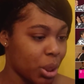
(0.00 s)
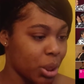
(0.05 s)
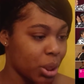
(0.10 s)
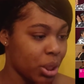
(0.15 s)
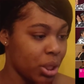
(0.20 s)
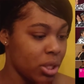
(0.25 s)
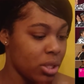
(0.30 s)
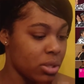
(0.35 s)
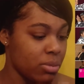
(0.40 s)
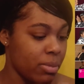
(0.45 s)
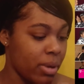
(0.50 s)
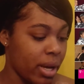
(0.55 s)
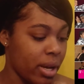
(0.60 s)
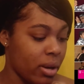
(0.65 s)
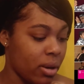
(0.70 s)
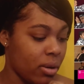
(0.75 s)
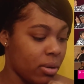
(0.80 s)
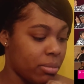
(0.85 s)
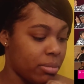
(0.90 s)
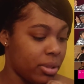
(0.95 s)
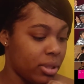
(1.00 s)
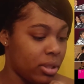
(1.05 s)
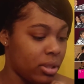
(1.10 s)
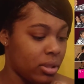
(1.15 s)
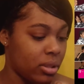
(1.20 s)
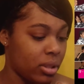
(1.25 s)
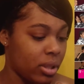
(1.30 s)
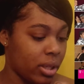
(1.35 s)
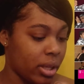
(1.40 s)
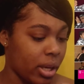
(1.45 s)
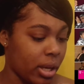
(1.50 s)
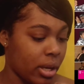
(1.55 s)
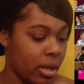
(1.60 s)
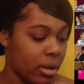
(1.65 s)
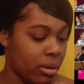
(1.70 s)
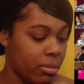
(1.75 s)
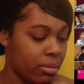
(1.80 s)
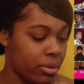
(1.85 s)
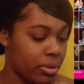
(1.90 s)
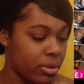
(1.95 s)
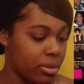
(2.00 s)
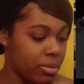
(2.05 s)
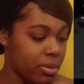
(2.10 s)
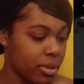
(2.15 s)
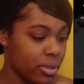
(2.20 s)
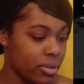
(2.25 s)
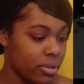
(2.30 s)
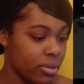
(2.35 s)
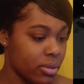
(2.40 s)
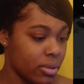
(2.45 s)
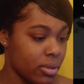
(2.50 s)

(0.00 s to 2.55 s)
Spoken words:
these might all be like airbrush pictures